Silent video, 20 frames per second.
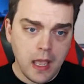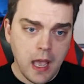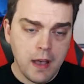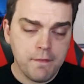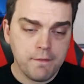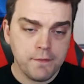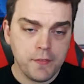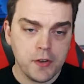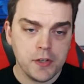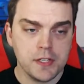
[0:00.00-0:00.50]

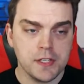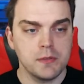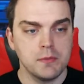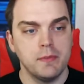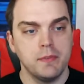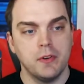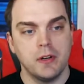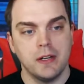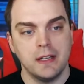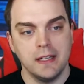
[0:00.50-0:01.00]
Up first,
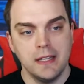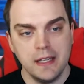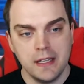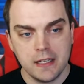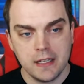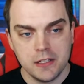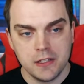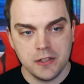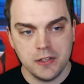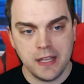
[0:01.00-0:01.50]
we've got a
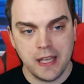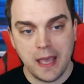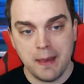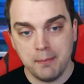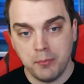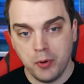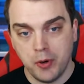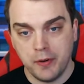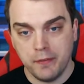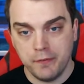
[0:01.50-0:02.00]
link to the
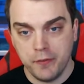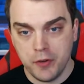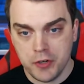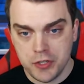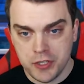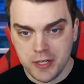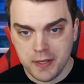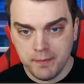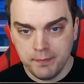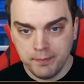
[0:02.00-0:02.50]
endpoint
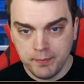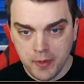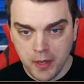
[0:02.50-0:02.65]
versioning.